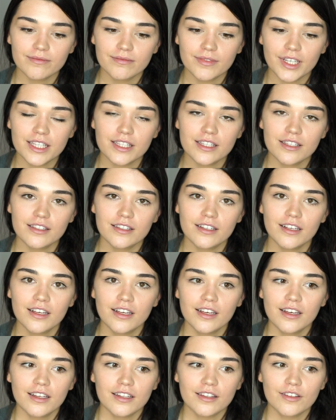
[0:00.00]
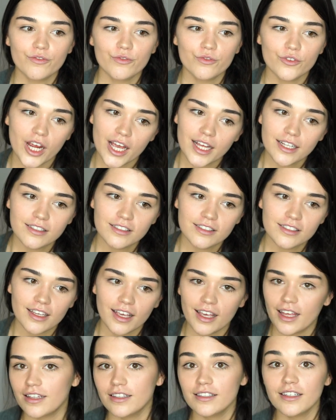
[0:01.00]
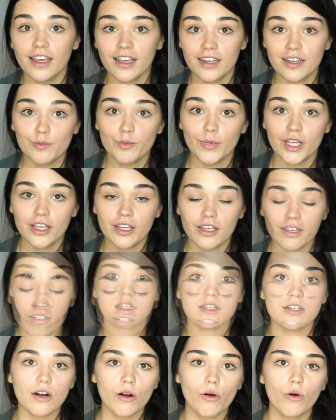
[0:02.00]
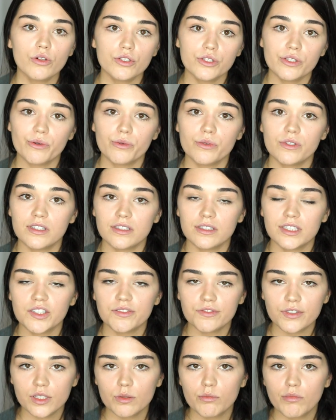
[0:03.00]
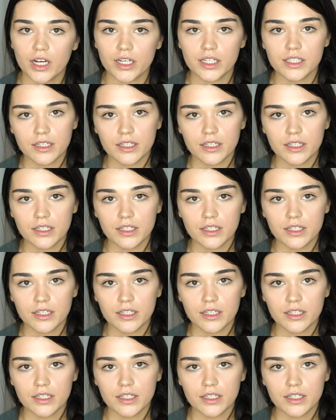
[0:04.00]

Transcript: it's friend and enemy here. And there are also different body